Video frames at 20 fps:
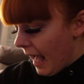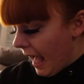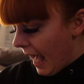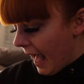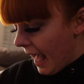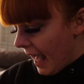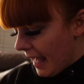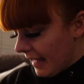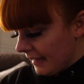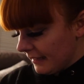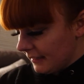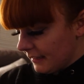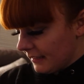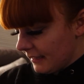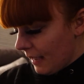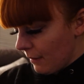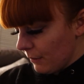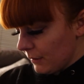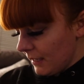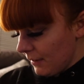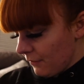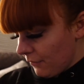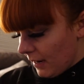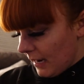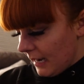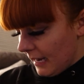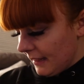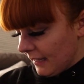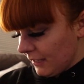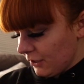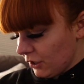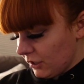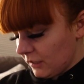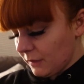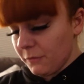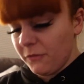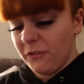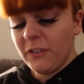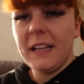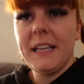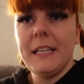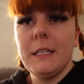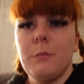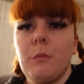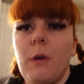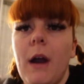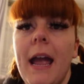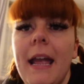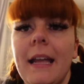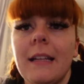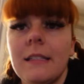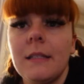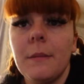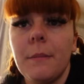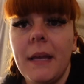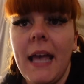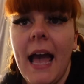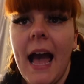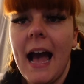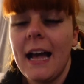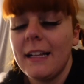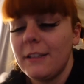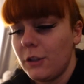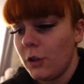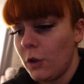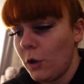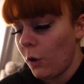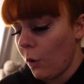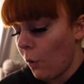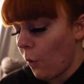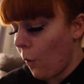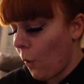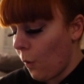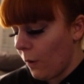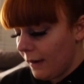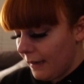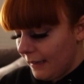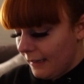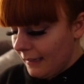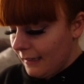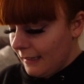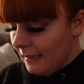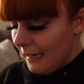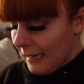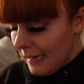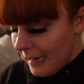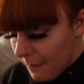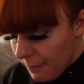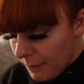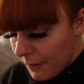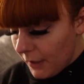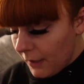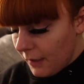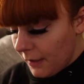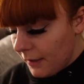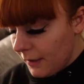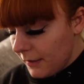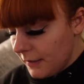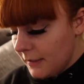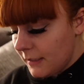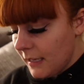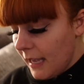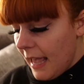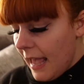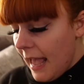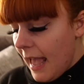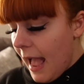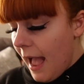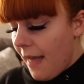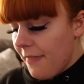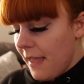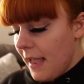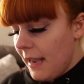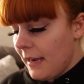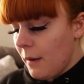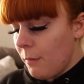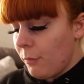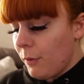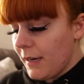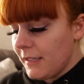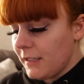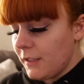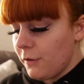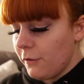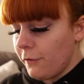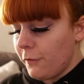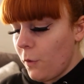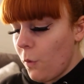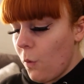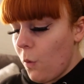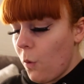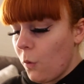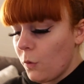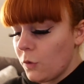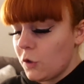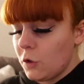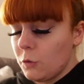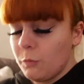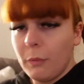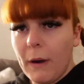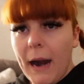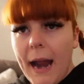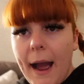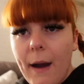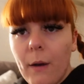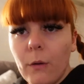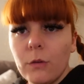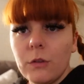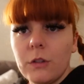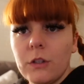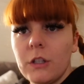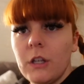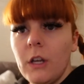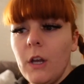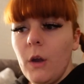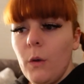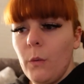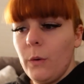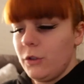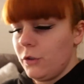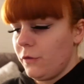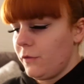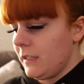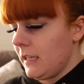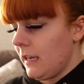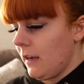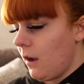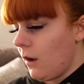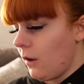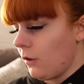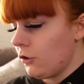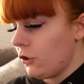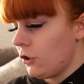And that was it really. And then just some flea spray and some cat claw clippers. And then a present for Sprout, which obviously I can't